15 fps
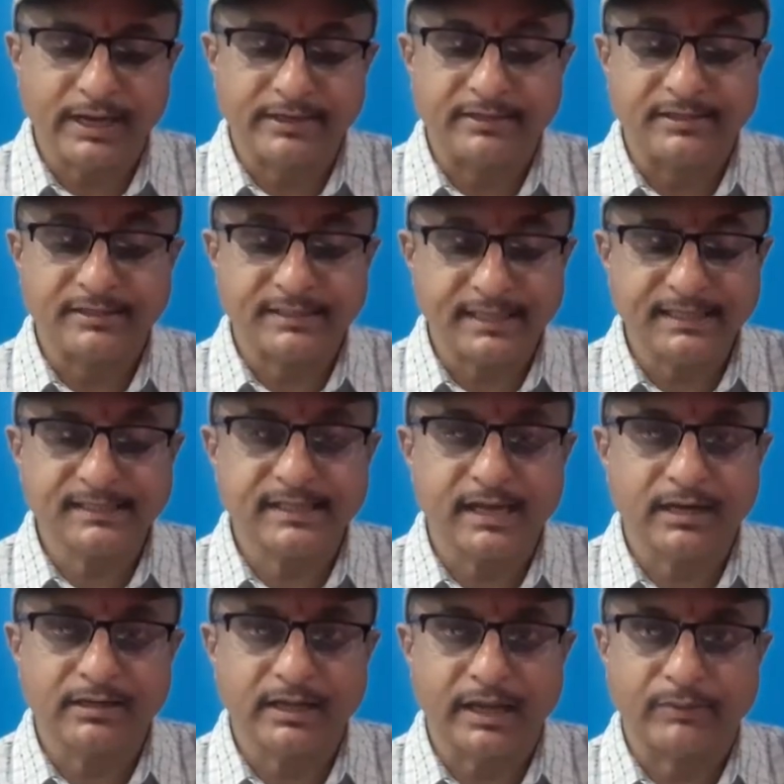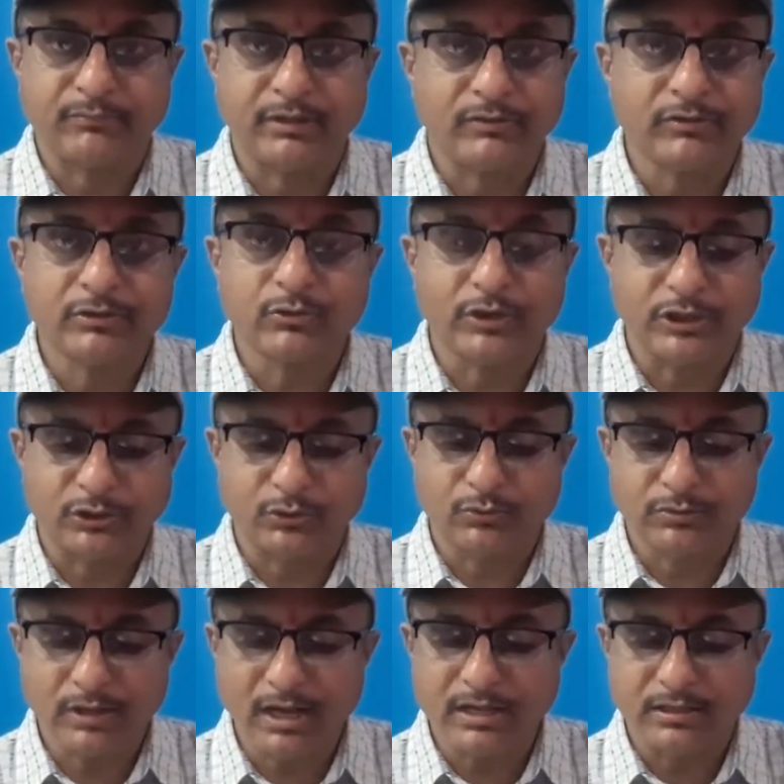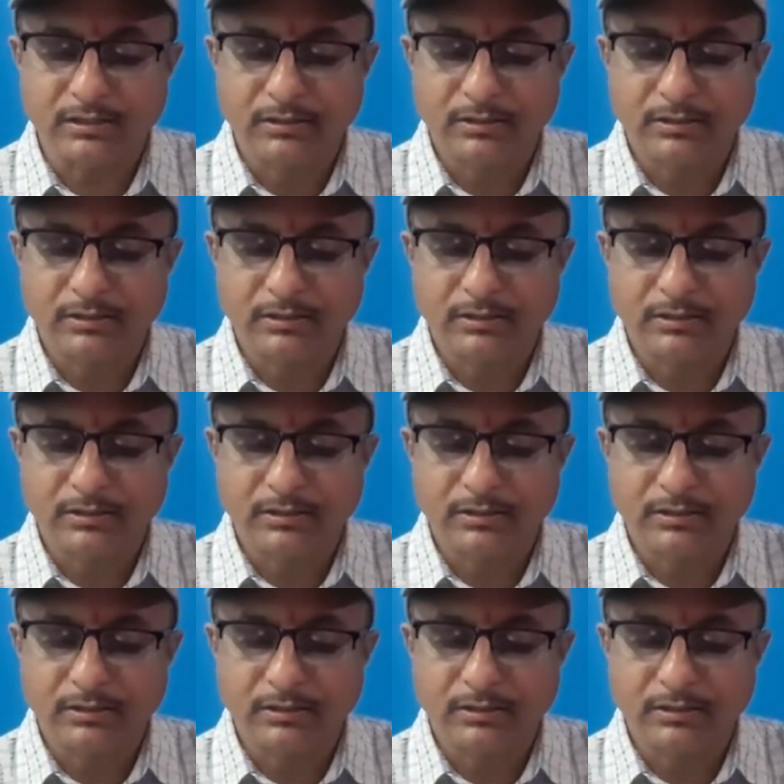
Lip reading: and he says that I am never going to cry,